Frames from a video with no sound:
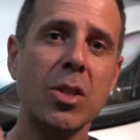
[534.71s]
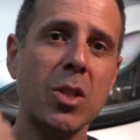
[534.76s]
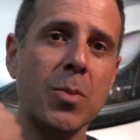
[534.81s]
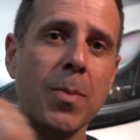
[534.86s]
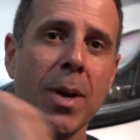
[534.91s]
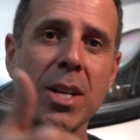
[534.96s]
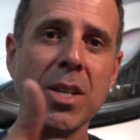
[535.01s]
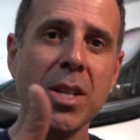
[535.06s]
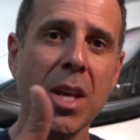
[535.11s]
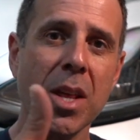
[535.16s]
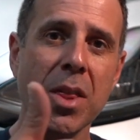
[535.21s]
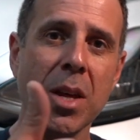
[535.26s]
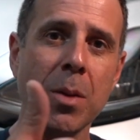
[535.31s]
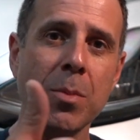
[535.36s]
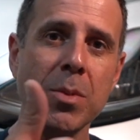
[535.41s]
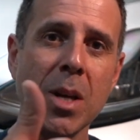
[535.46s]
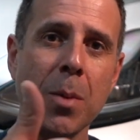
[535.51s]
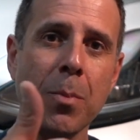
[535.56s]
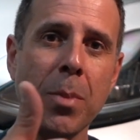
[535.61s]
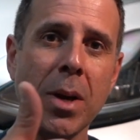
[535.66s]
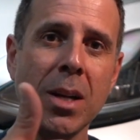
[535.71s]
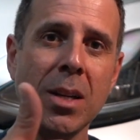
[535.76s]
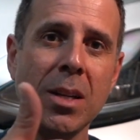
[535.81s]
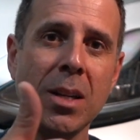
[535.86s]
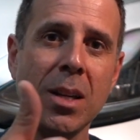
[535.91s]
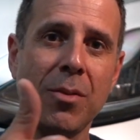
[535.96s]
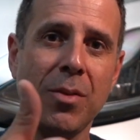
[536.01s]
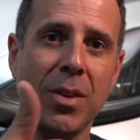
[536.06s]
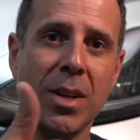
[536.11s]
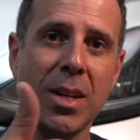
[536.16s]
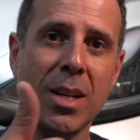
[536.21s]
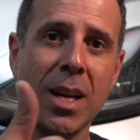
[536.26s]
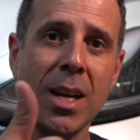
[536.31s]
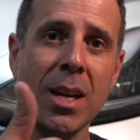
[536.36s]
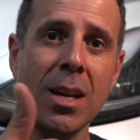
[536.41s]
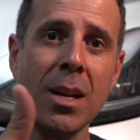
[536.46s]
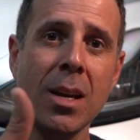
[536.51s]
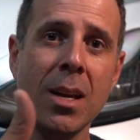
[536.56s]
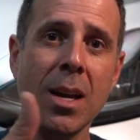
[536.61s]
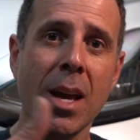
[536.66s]
Smash that thumbs up button if you
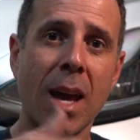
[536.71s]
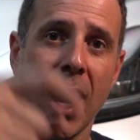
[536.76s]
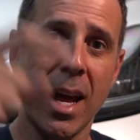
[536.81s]
did,